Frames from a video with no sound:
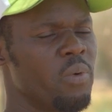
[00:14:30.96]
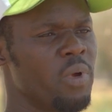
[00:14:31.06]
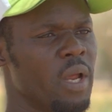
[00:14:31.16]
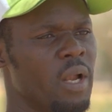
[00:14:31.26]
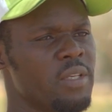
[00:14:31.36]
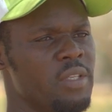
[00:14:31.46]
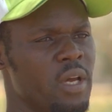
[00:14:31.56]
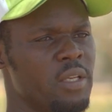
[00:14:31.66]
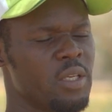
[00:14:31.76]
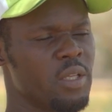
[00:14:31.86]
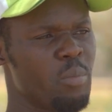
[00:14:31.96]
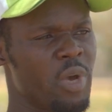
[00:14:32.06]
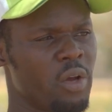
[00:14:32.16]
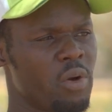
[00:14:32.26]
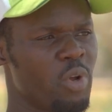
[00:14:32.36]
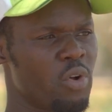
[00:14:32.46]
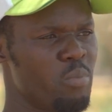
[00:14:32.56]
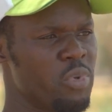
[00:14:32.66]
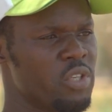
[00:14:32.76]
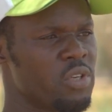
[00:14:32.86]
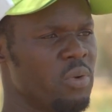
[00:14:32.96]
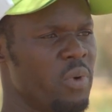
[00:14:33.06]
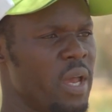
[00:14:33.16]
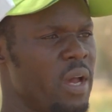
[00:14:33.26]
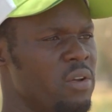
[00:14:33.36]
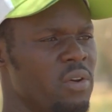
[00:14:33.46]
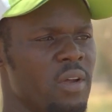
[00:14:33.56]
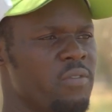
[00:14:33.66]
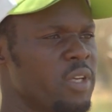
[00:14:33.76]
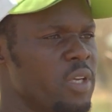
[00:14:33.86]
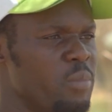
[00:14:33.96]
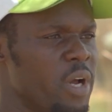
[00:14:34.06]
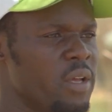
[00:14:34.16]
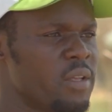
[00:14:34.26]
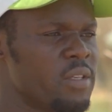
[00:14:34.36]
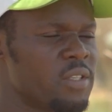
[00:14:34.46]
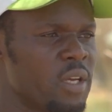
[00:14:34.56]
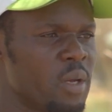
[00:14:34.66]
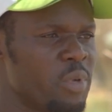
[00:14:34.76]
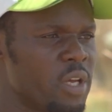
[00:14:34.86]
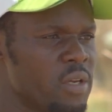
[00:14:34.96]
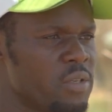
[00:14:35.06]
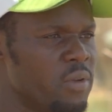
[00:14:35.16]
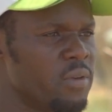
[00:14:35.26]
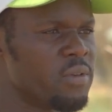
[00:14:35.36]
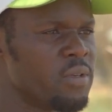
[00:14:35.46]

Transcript: we realized that the microbial composition were not affected by the sand application.